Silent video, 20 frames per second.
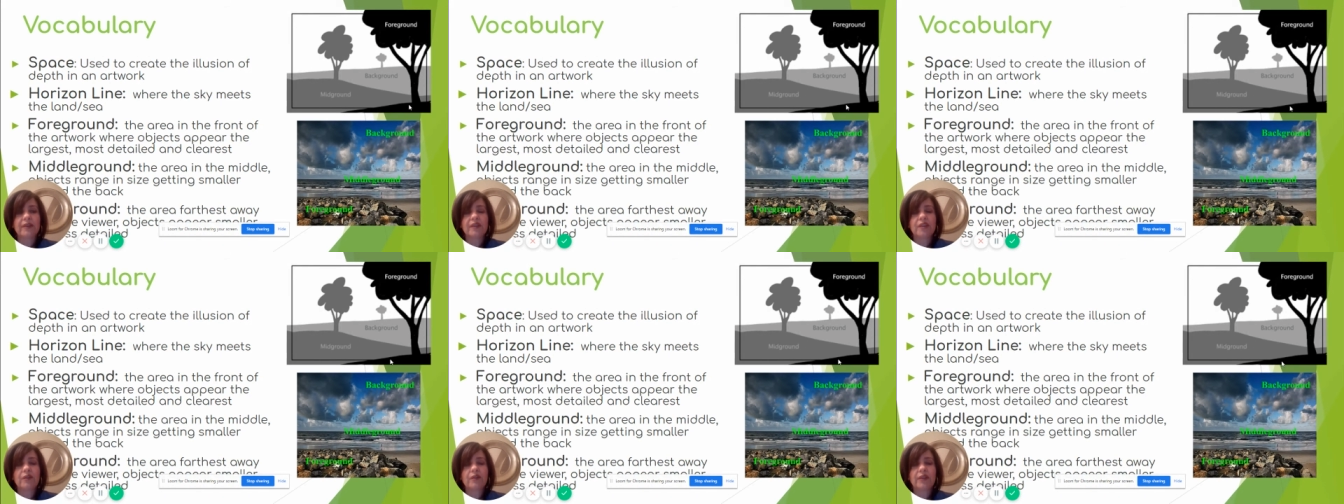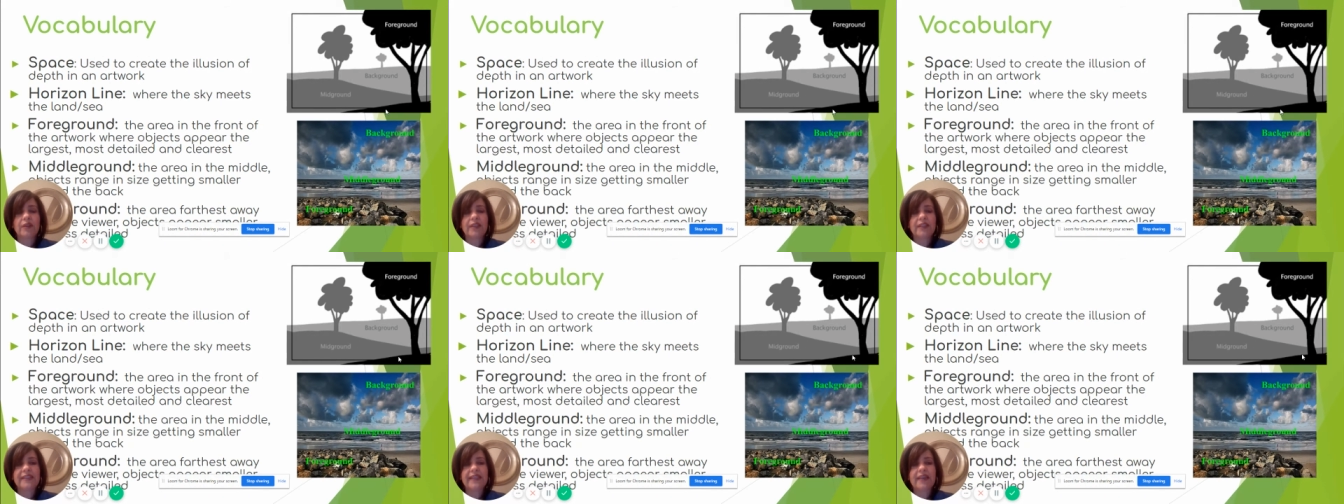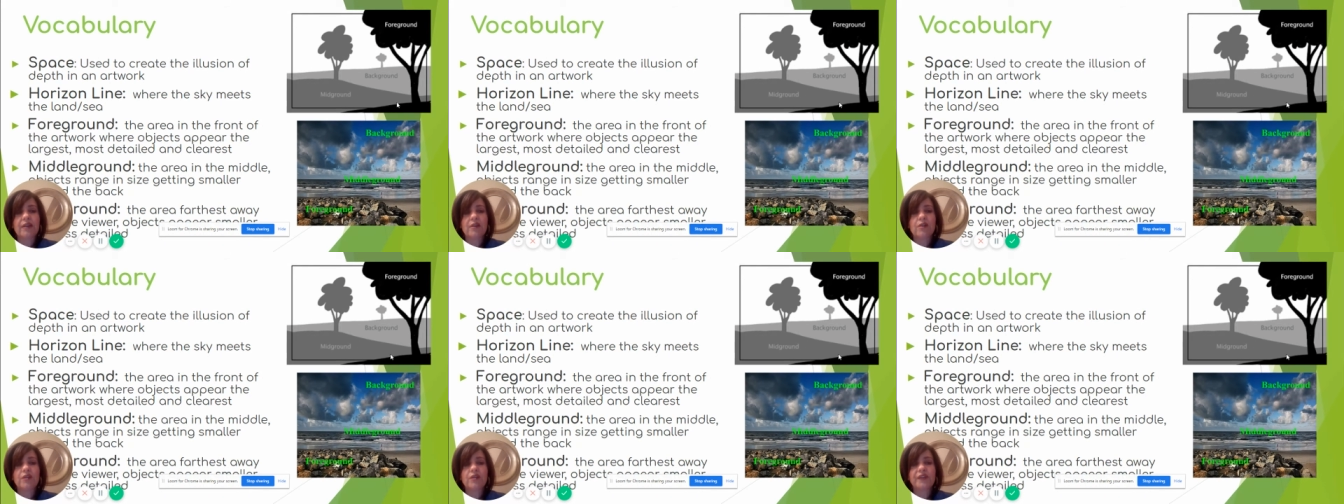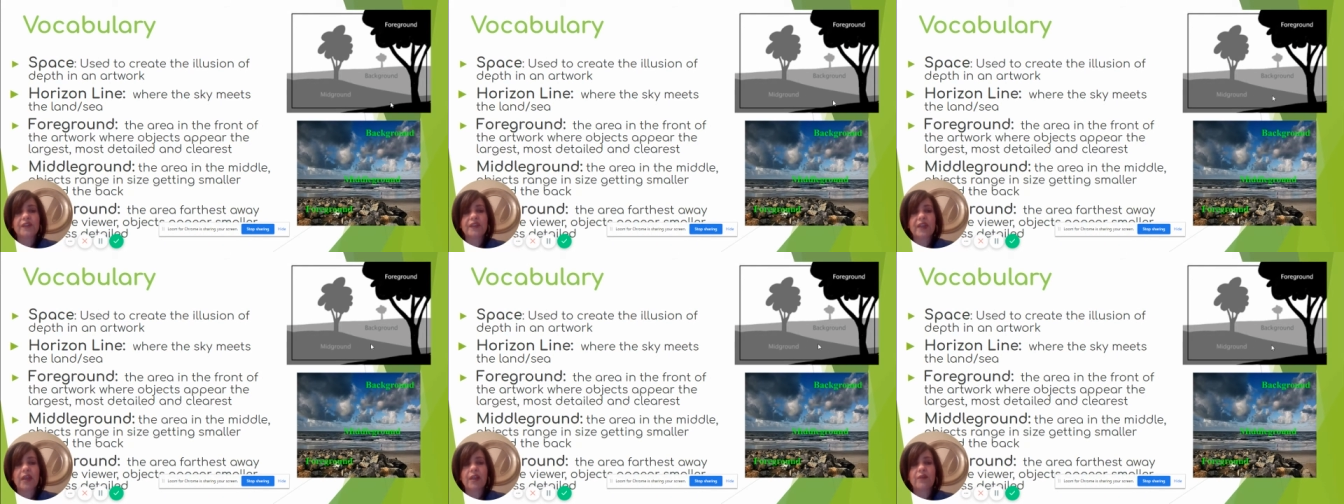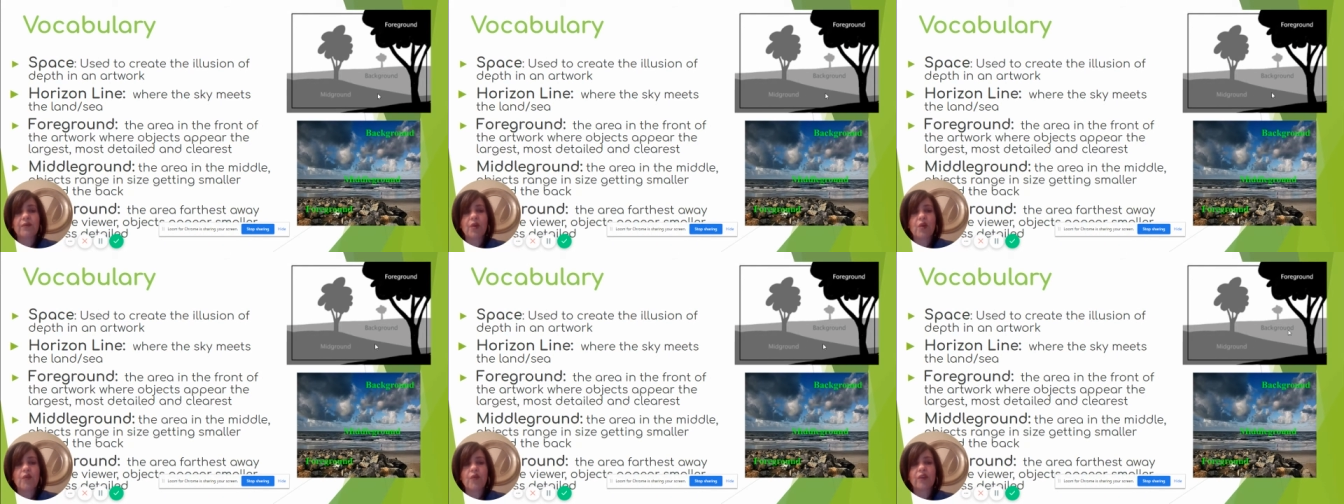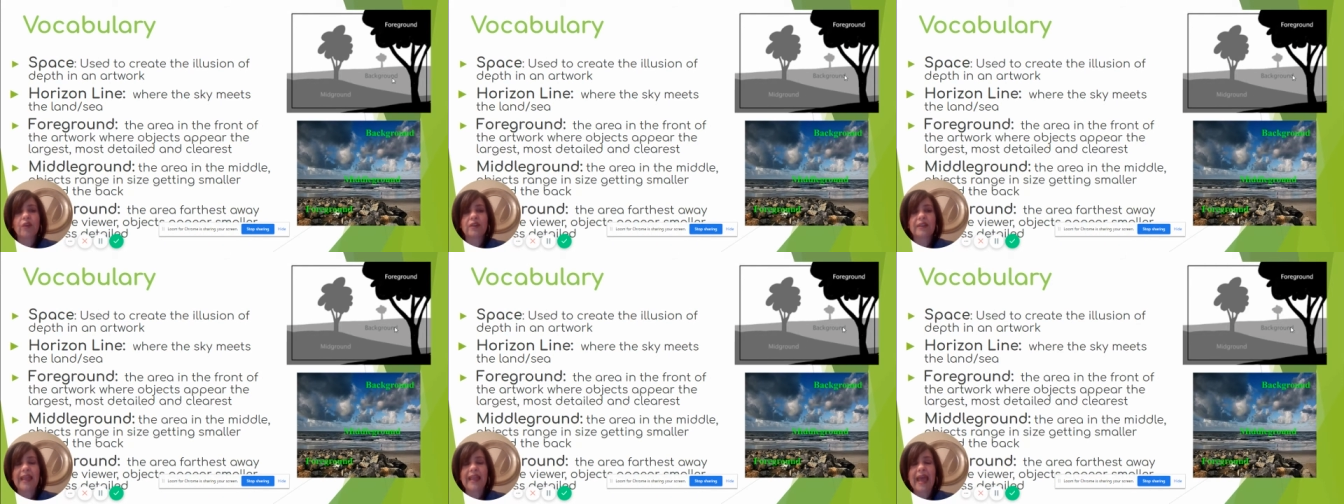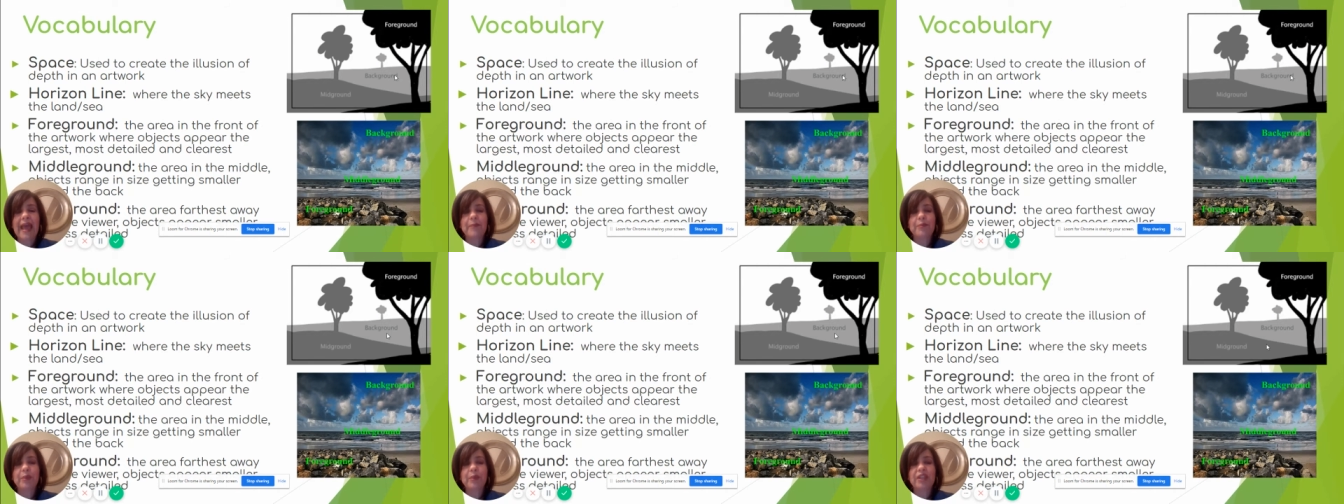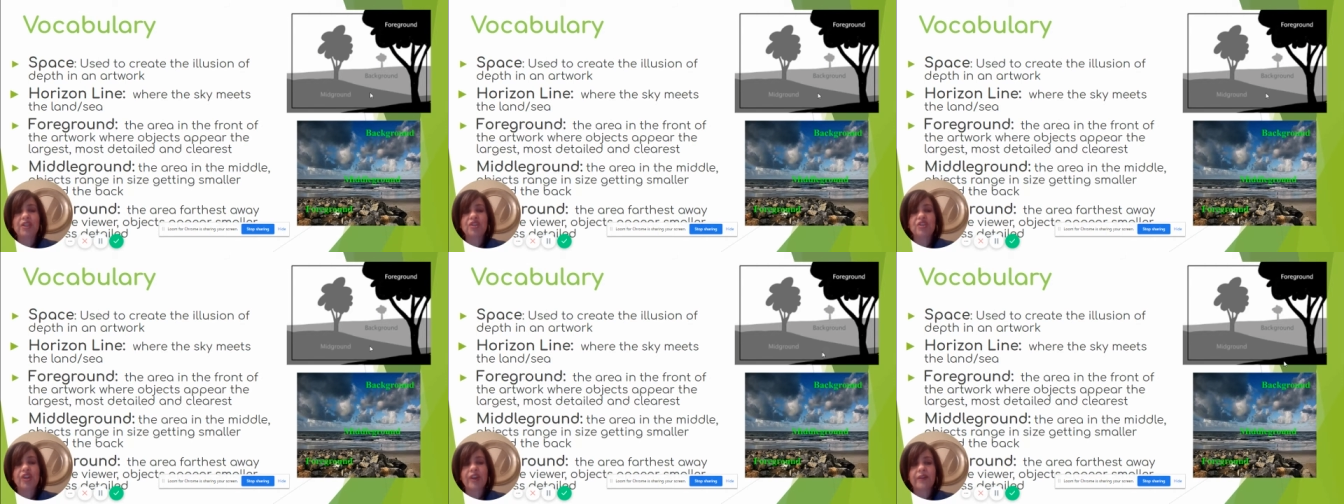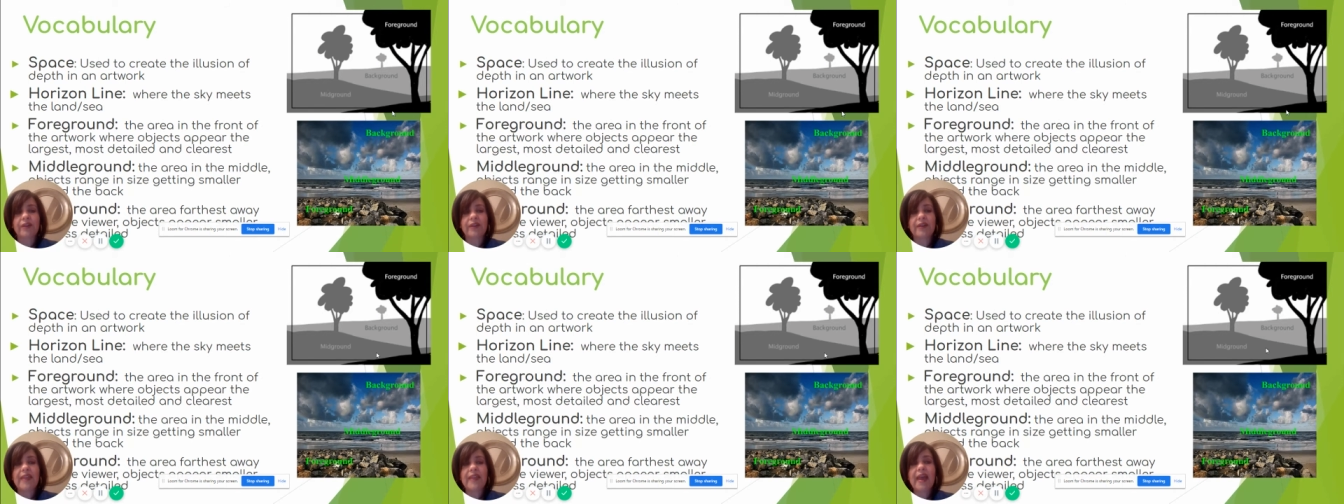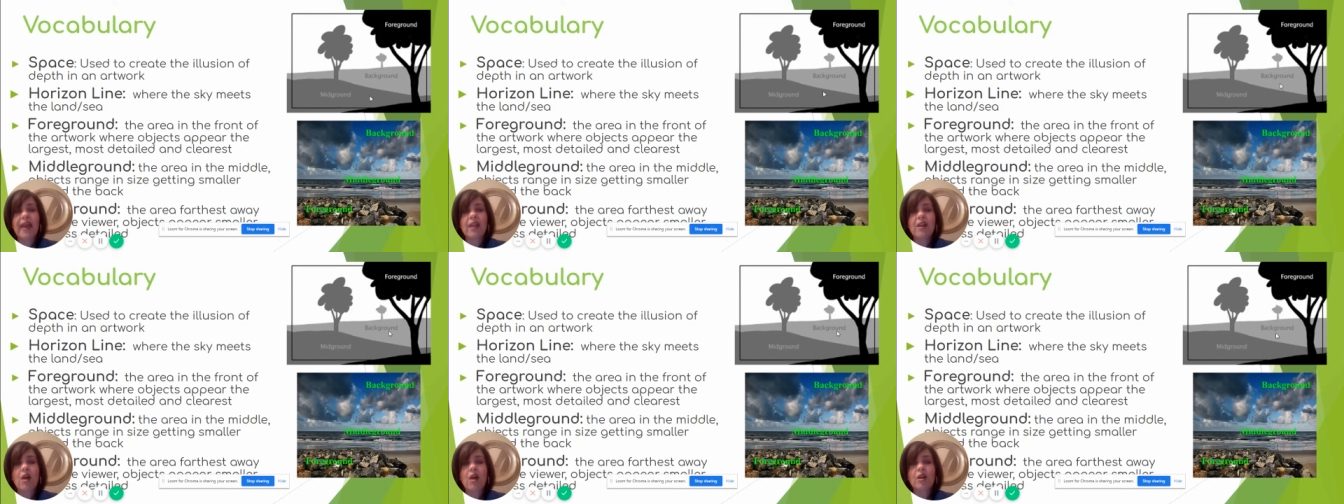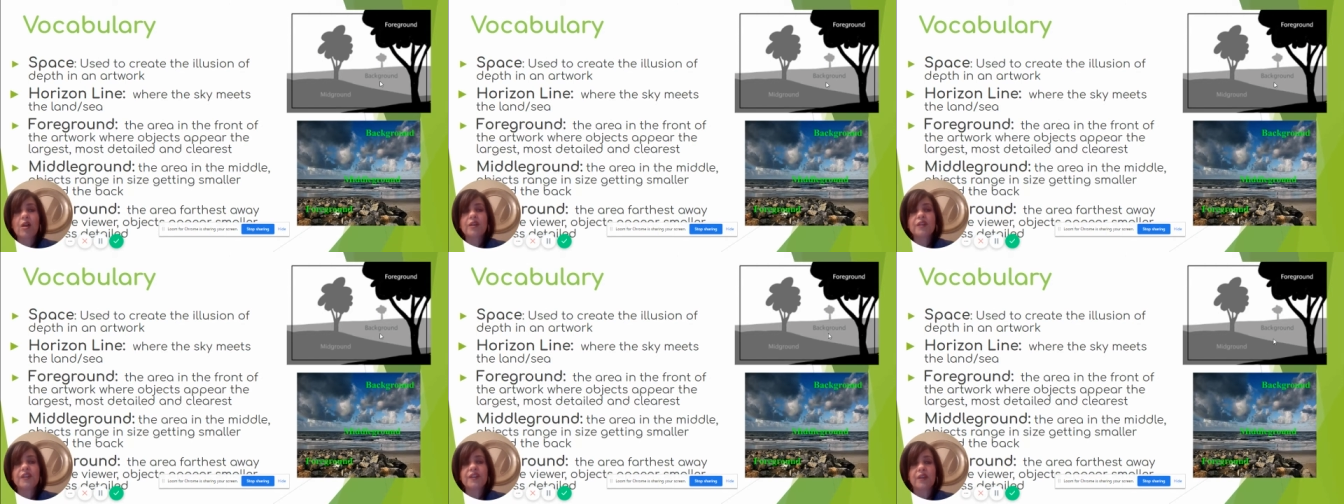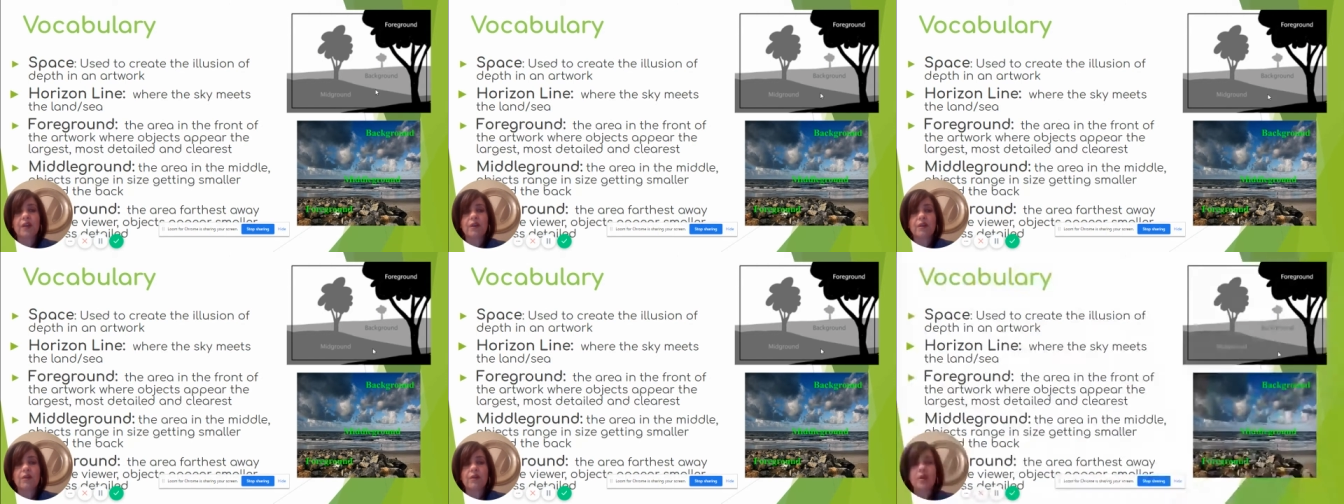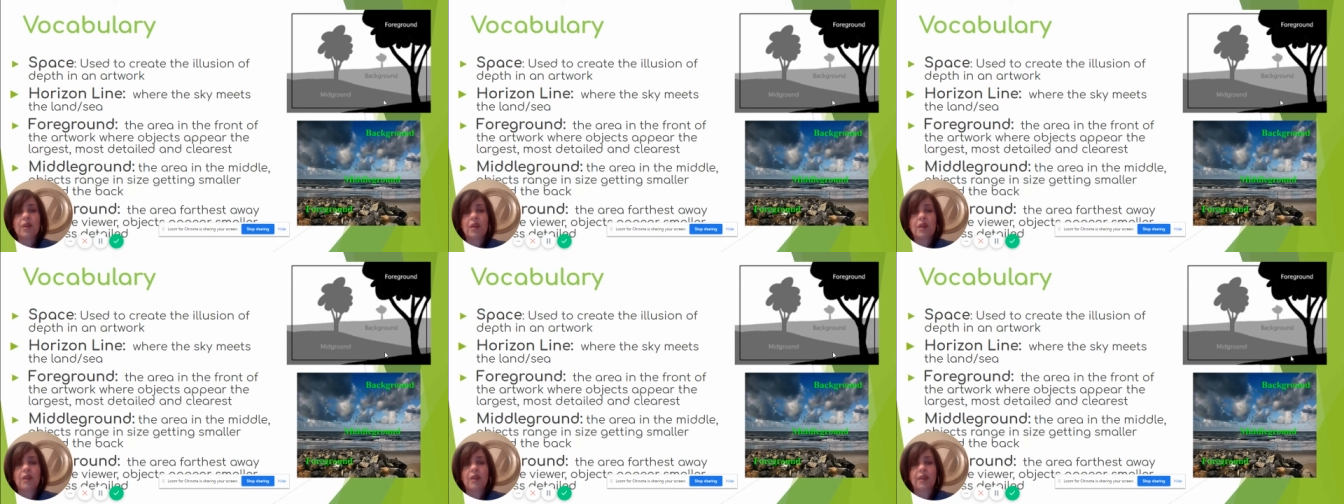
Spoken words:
So these hills kind of overlap each other, and that also